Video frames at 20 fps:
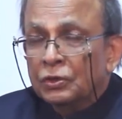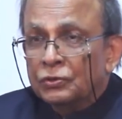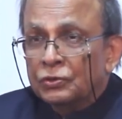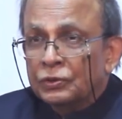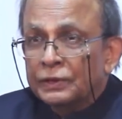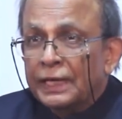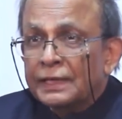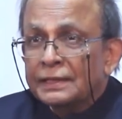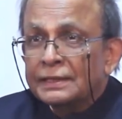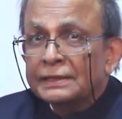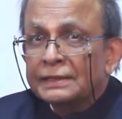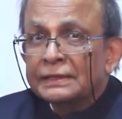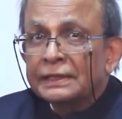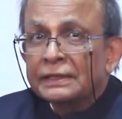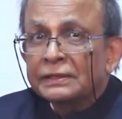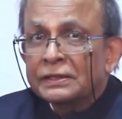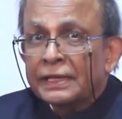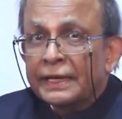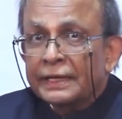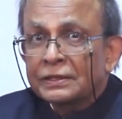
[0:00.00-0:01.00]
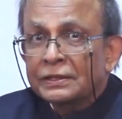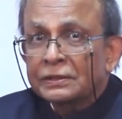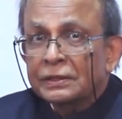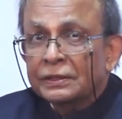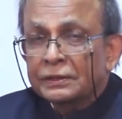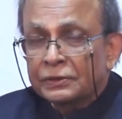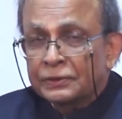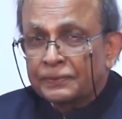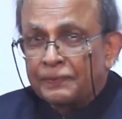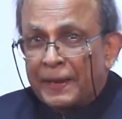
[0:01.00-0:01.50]
So that is this
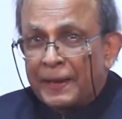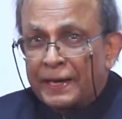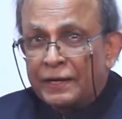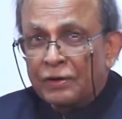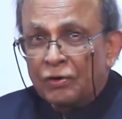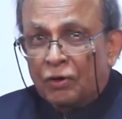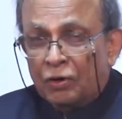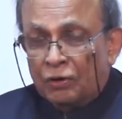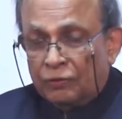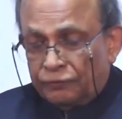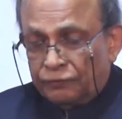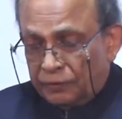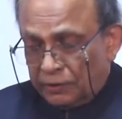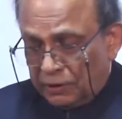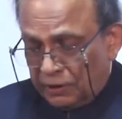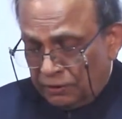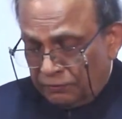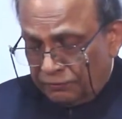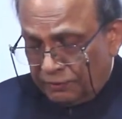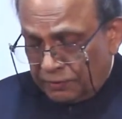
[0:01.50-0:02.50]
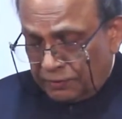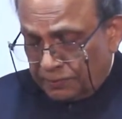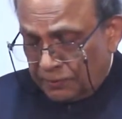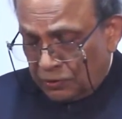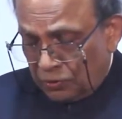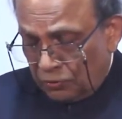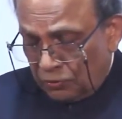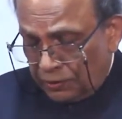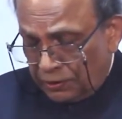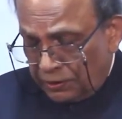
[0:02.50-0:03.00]
span of
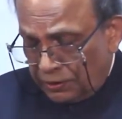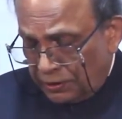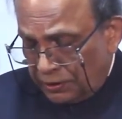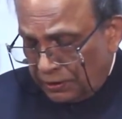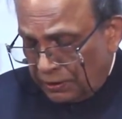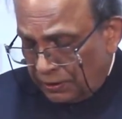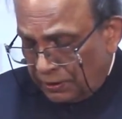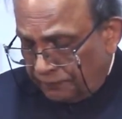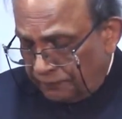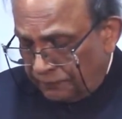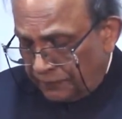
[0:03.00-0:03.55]
investment law in India.